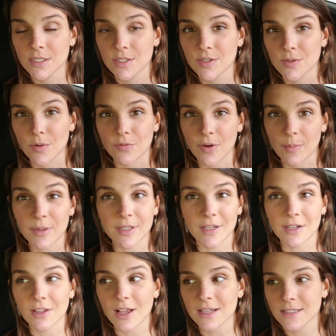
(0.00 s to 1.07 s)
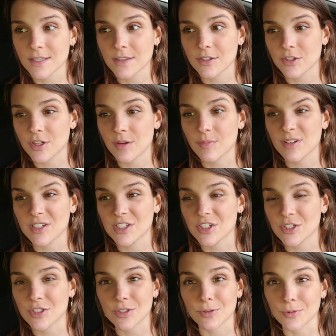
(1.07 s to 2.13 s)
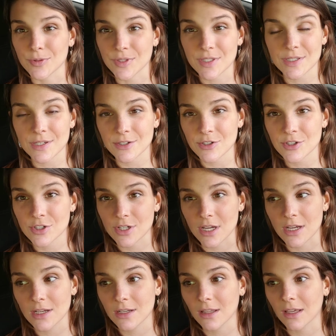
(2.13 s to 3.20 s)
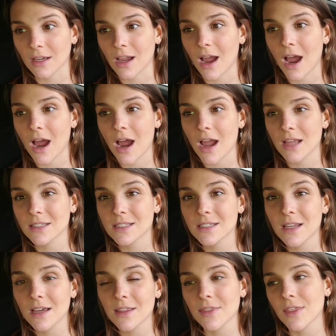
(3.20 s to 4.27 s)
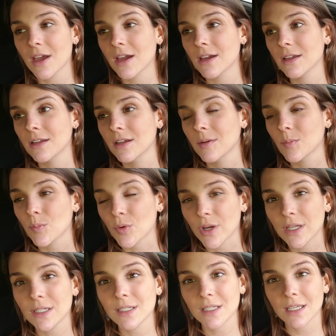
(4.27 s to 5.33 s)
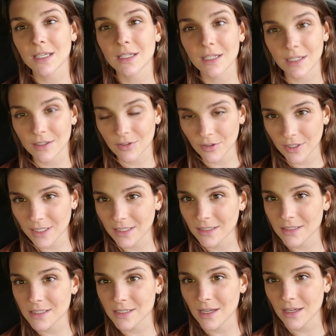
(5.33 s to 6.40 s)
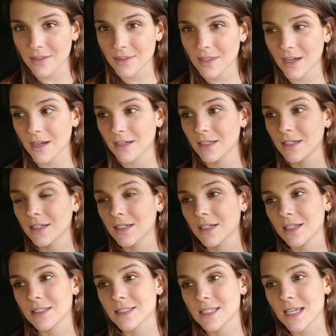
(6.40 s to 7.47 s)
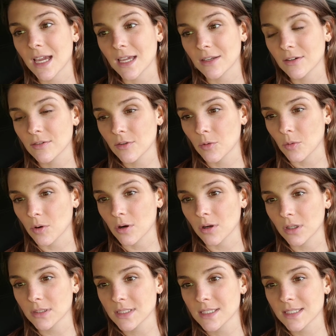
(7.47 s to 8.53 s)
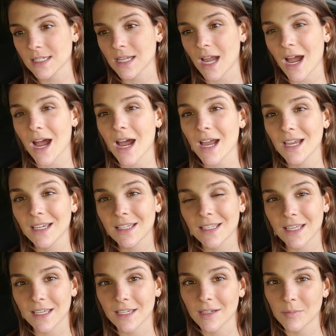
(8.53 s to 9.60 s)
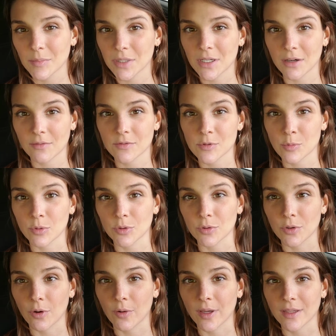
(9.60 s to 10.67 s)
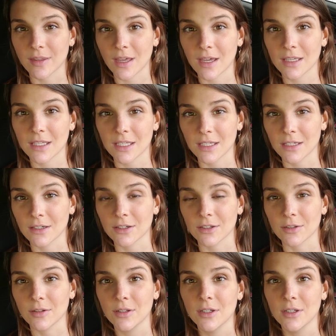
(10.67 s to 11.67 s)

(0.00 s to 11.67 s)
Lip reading: So if I'm in the class in the gym and he just loses his shit, like, it's not that Brandon can't handle it, and it's not that it's the end of the world. It's like, I can't be comfortable knowing that he could